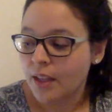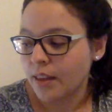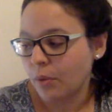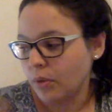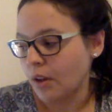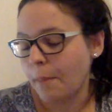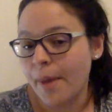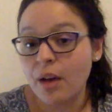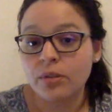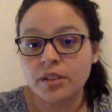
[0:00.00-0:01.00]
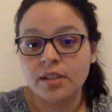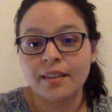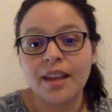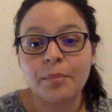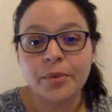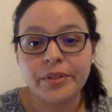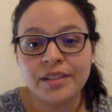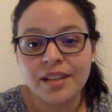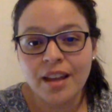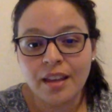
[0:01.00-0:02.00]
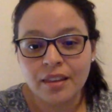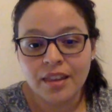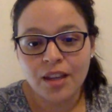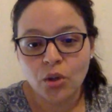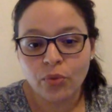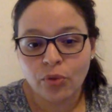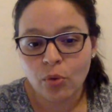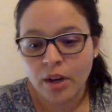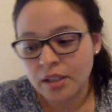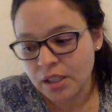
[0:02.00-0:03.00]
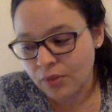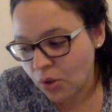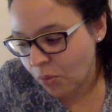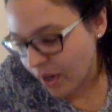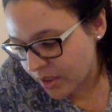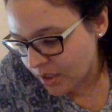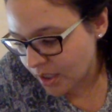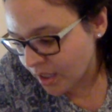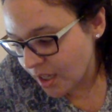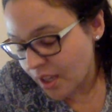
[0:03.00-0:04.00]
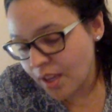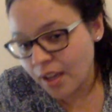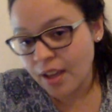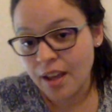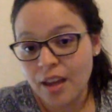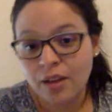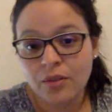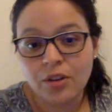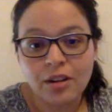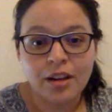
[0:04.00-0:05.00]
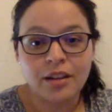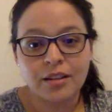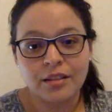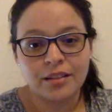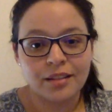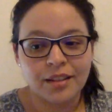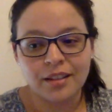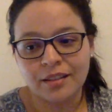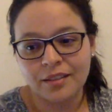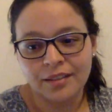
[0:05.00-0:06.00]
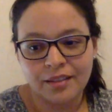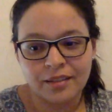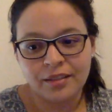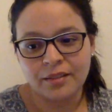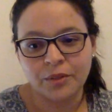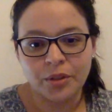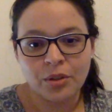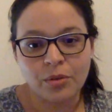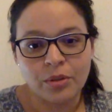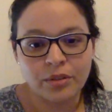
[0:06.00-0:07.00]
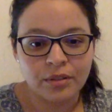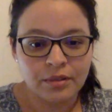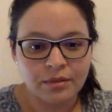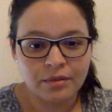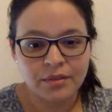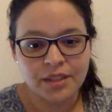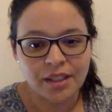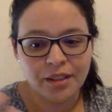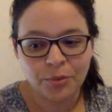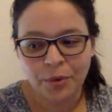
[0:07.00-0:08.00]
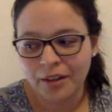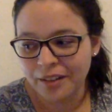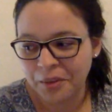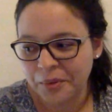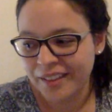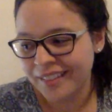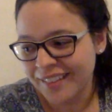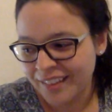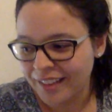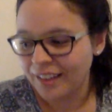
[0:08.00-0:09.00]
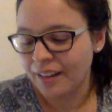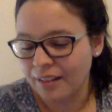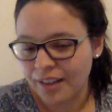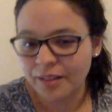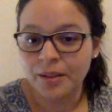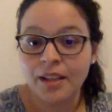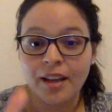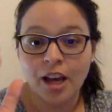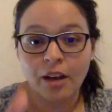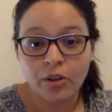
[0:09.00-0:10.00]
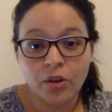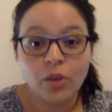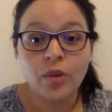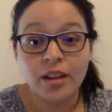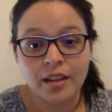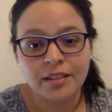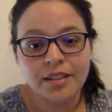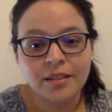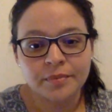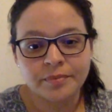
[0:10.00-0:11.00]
Then when you come back, we'll see examples. And thank you for watching if you're watching. And if you're not, then, well, you won't see this part anyway. All right. Have a great weekend.